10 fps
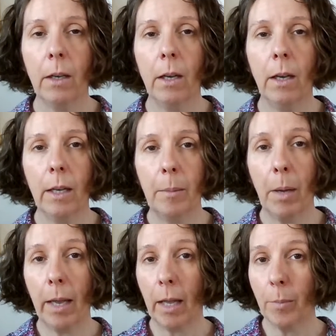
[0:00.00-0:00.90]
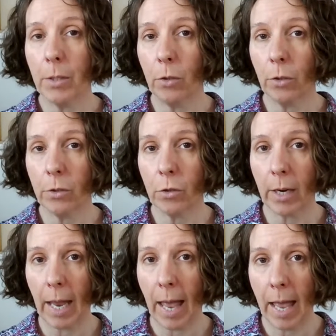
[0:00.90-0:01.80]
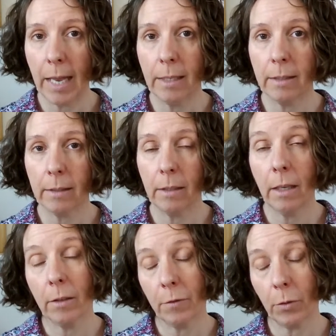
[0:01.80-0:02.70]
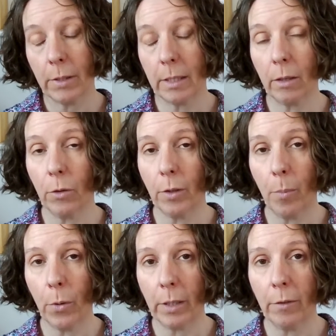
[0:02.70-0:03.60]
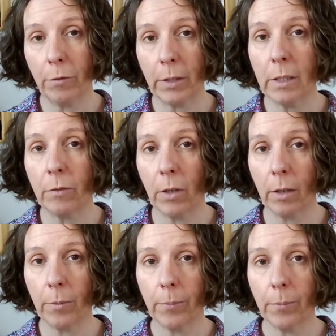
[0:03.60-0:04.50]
It might help to look straight ahead, like focusing on the point in front of you.